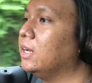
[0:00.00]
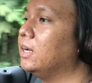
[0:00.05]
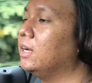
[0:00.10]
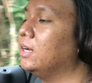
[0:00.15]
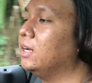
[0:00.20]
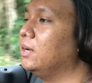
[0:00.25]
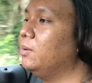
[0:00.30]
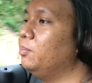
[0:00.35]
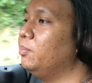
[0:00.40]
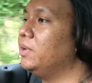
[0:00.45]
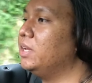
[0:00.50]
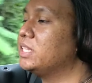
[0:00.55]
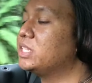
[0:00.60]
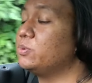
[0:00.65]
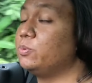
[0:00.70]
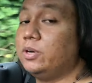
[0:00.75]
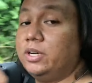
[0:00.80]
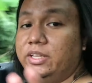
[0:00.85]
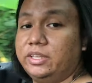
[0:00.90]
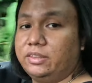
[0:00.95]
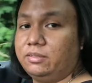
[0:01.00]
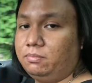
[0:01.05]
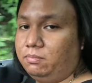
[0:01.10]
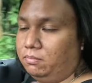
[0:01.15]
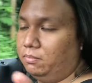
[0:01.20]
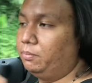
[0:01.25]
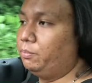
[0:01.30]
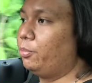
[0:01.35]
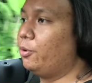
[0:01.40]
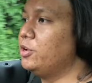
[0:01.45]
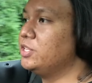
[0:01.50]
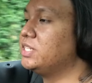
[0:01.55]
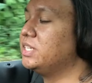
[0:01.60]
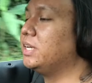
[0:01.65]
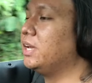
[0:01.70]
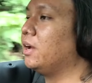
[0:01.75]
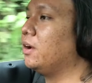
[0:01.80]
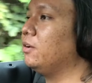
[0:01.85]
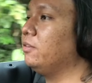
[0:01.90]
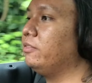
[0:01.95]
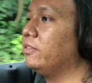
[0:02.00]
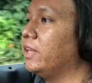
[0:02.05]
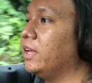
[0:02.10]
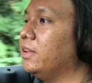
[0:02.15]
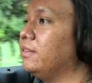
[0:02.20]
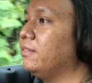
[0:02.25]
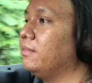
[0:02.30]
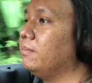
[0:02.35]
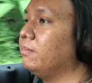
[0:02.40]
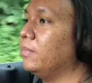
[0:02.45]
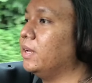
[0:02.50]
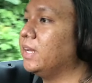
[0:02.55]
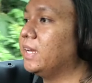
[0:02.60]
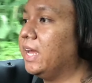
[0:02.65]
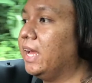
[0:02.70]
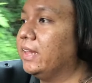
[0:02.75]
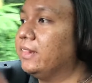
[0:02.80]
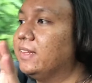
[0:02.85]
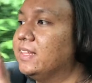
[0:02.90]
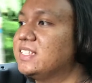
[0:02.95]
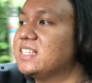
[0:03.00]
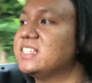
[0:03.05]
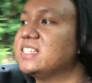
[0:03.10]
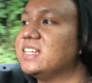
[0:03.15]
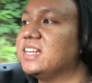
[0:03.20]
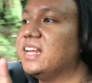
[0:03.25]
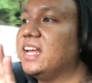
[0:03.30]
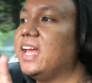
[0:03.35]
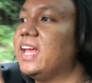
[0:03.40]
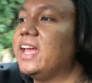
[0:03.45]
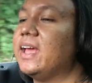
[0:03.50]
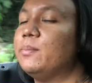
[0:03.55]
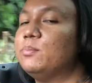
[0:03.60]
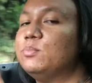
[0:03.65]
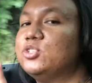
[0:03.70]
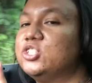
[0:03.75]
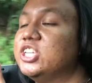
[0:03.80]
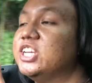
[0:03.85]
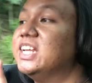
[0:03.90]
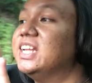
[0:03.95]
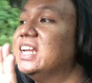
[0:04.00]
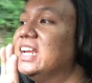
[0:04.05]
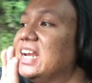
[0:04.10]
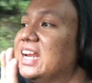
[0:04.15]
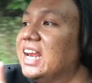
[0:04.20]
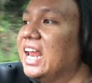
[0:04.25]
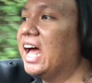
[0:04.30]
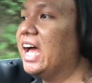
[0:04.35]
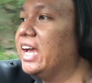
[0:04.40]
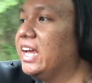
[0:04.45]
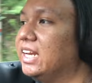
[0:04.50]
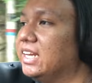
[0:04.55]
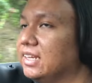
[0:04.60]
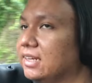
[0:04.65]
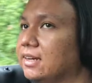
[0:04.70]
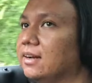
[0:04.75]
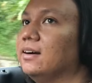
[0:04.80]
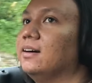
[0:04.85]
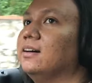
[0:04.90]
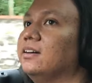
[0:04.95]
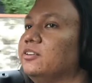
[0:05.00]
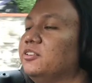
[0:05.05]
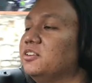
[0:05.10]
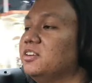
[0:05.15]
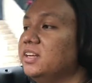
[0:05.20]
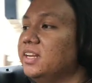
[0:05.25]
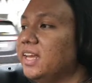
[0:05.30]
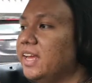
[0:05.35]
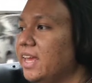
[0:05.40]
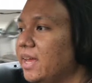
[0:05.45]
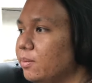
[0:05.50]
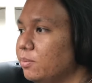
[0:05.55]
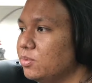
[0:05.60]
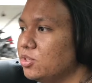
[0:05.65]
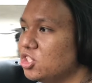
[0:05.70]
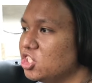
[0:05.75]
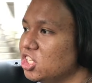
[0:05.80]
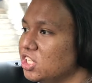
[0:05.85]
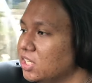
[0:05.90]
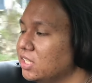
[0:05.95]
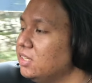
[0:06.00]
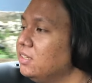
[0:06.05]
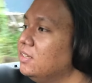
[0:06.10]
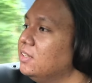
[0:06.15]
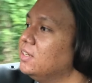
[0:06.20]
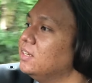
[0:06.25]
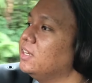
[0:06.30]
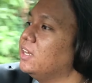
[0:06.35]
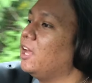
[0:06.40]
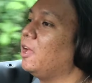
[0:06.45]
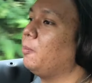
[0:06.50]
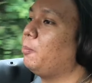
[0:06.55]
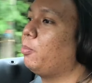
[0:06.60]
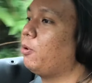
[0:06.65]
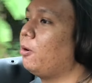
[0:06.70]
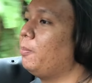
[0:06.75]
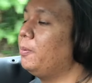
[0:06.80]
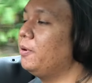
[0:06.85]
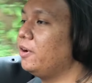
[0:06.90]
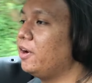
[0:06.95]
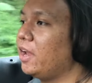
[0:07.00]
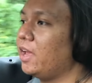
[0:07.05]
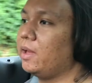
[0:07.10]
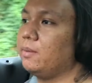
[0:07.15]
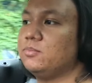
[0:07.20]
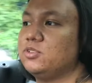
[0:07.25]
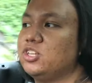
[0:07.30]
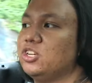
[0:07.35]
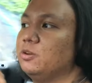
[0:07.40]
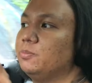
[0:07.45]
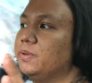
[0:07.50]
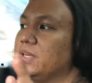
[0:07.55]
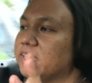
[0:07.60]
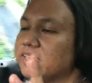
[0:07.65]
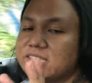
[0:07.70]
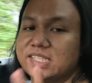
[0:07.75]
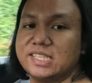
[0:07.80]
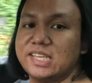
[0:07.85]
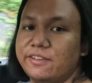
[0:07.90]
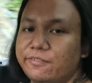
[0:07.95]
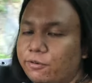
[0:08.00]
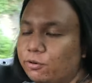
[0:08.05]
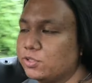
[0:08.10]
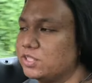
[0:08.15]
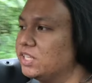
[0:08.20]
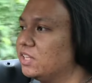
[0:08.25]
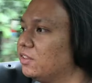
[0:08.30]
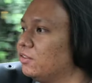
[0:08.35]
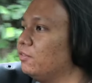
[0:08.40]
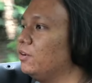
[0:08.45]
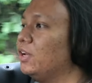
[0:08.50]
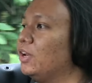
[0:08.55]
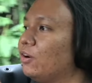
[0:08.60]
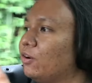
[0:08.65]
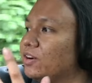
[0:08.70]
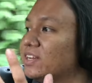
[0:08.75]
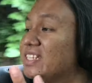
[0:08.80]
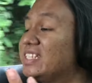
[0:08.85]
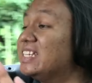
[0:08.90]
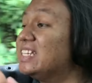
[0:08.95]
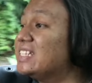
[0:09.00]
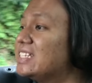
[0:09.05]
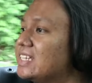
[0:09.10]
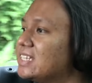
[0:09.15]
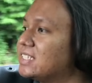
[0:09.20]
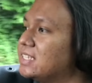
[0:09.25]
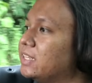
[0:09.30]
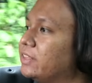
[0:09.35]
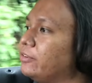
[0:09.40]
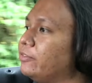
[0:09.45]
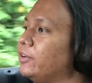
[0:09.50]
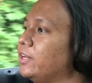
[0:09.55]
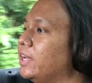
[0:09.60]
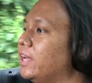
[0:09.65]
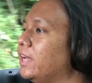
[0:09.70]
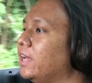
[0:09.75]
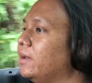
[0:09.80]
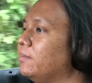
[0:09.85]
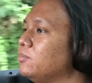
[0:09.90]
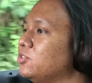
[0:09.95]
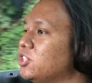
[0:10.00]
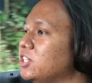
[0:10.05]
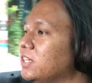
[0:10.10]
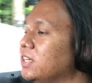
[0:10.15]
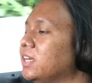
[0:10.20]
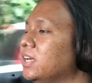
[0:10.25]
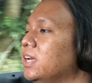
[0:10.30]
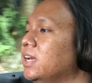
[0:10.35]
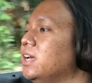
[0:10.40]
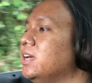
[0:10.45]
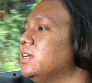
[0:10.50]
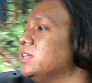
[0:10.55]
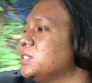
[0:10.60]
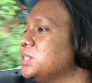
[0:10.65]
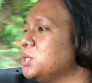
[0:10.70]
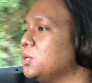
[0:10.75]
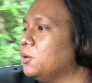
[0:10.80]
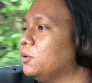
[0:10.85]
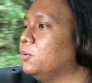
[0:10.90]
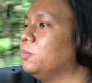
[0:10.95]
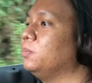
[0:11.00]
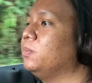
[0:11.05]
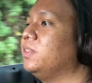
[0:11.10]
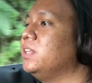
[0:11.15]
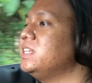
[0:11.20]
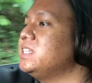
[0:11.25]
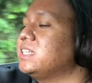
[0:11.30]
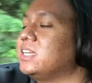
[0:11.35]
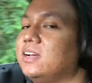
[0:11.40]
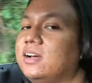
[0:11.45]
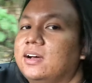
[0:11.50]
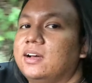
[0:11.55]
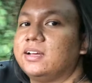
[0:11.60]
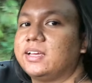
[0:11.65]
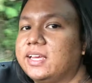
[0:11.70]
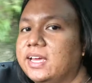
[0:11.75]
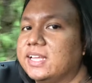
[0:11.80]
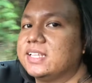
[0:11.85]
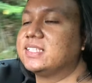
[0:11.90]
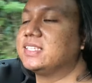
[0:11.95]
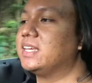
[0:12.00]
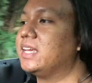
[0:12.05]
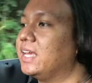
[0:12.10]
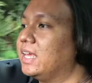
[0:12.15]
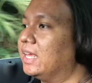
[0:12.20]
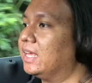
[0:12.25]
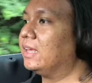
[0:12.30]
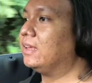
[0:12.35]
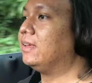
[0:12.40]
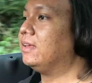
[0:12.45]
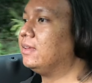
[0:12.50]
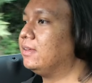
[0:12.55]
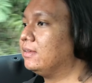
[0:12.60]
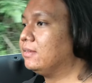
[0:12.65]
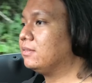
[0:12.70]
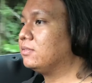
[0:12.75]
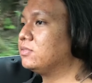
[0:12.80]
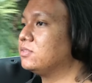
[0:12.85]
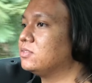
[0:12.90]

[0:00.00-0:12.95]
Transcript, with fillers: um, it's worth pointing out that again, this is an AMG line car, not an AMG a proper AMG would be a C43 or a C63 AMG. So this car gets a